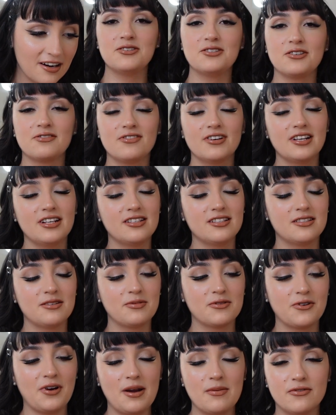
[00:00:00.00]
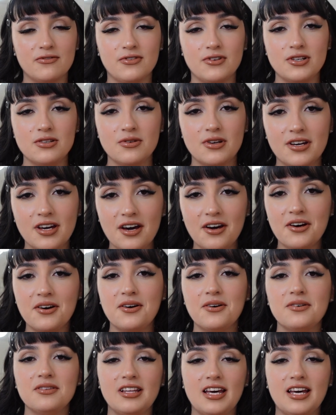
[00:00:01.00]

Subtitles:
But don't forget to subscribe before you go,